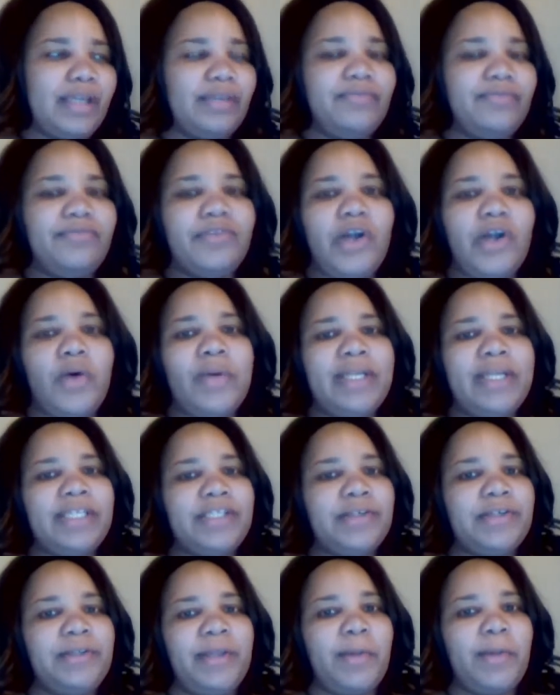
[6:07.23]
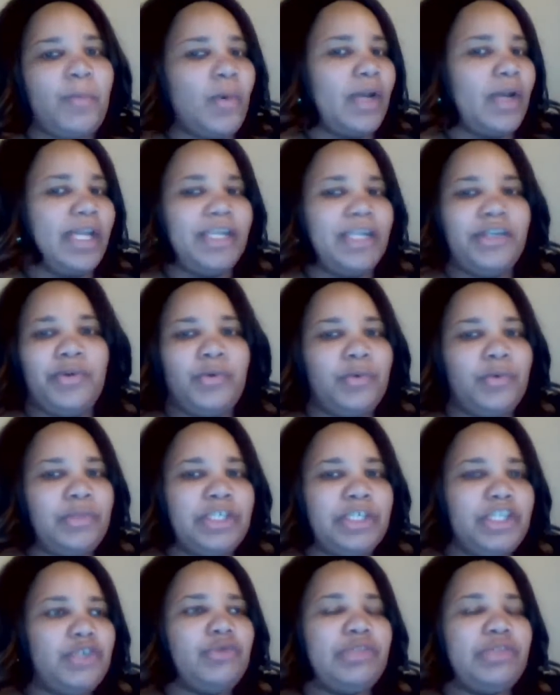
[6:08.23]
flow into them wanting you
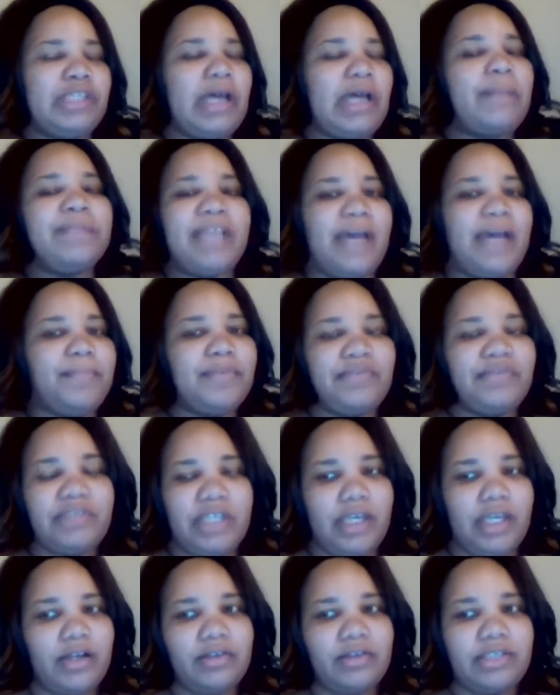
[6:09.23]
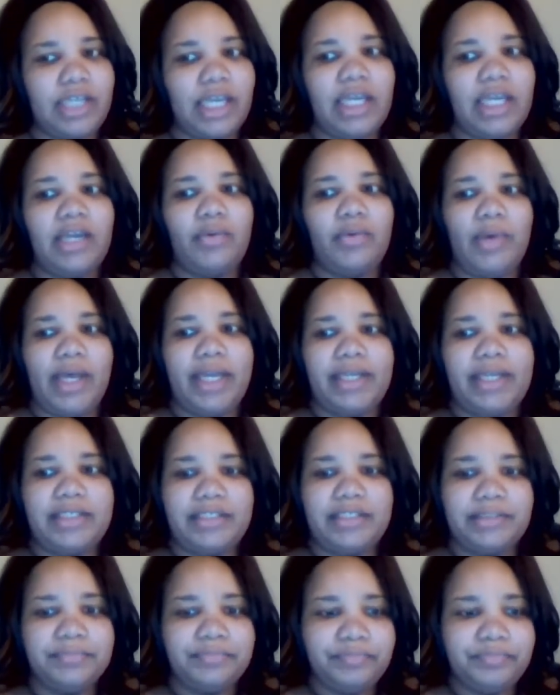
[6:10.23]
to do some type of sales anyways.